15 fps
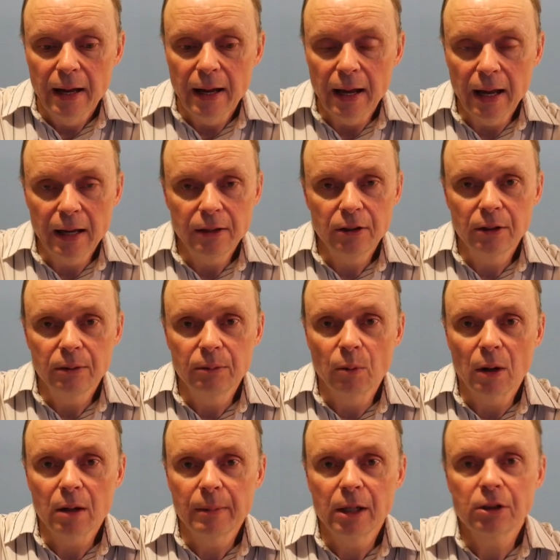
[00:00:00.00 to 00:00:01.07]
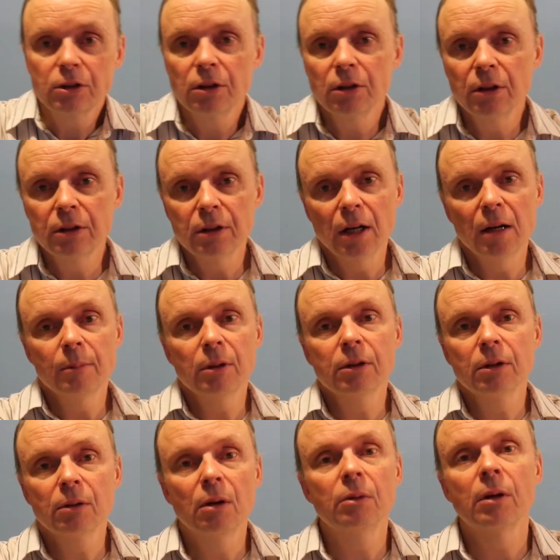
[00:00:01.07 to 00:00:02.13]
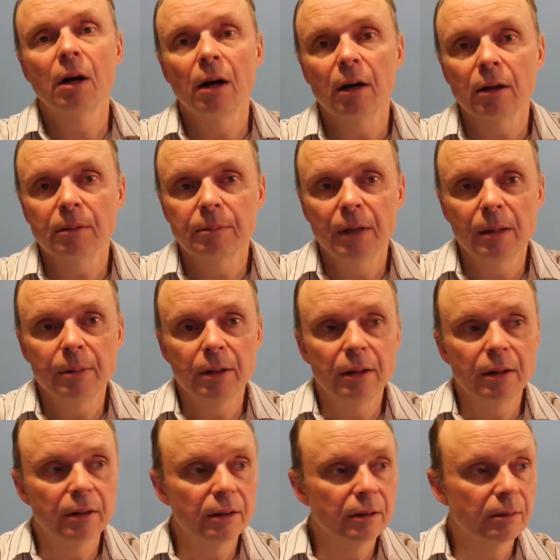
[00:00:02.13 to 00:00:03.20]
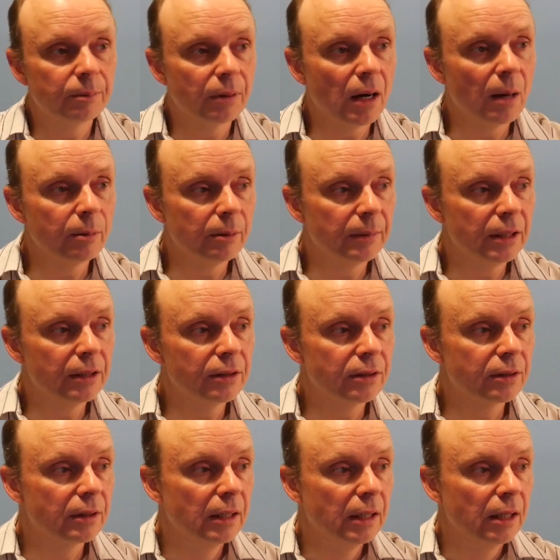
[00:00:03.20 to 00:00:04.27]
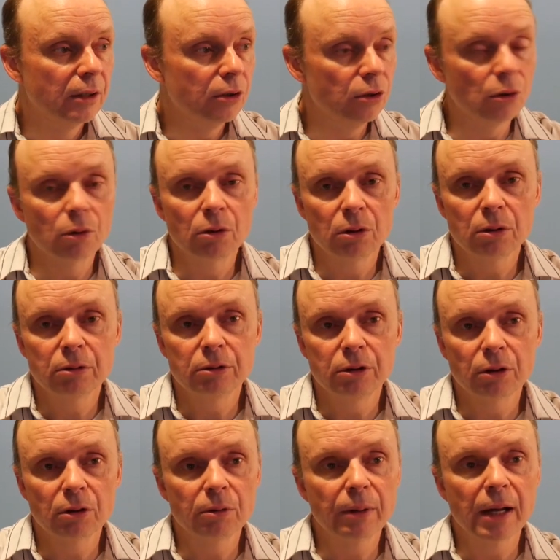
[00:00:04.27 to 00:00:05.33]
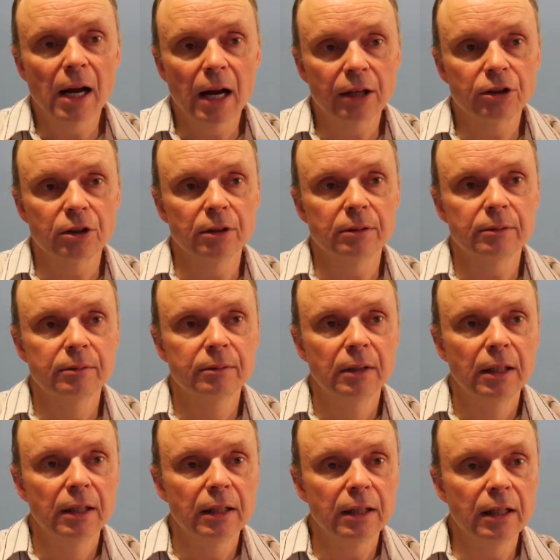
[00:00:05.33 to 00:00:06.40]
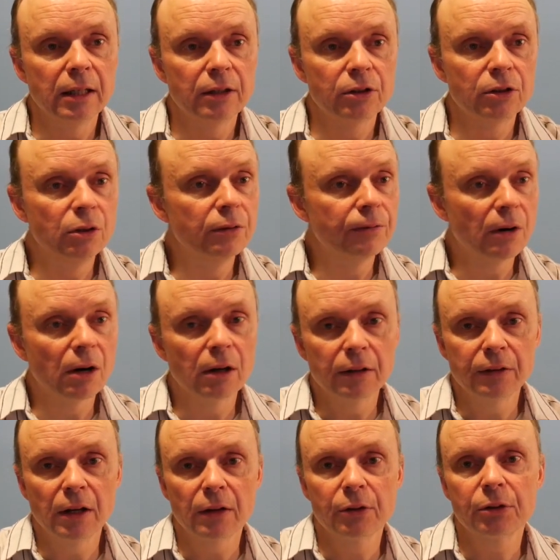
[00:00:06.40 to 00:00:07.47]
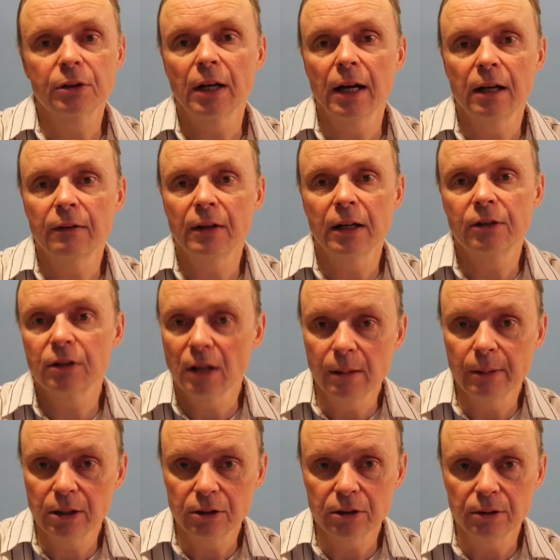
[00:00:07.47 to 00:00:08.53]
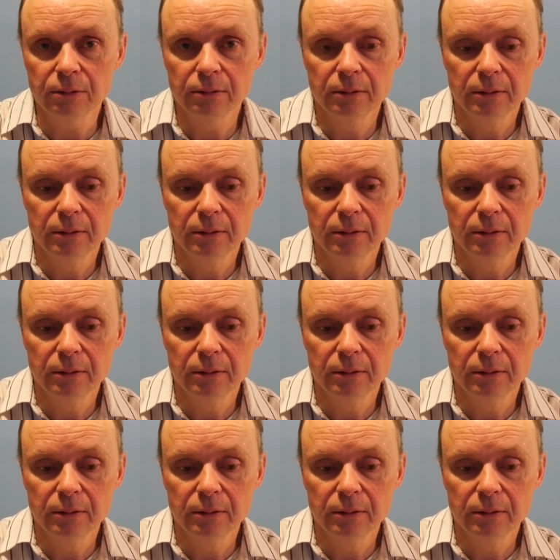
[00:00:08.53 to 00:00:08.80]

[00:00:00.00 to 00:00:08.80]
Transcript: And you want to make sure to humble your own heart. Maybe the problem is your reaction is too far on the other side of that same issue.